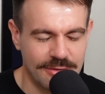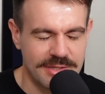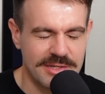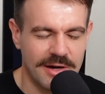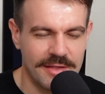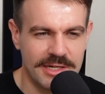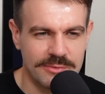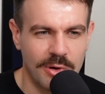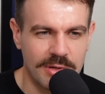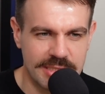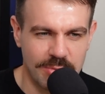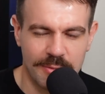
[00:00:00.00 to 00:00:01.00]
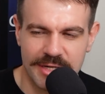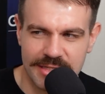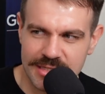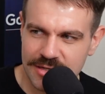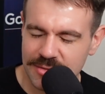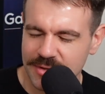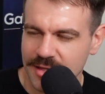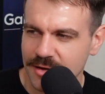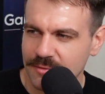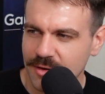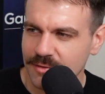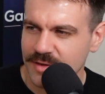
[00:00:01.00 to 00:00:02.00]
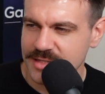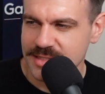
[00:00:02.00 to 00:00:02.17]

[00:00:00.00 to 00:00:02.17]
good sign then as well because he'll probably continue to play that role if that's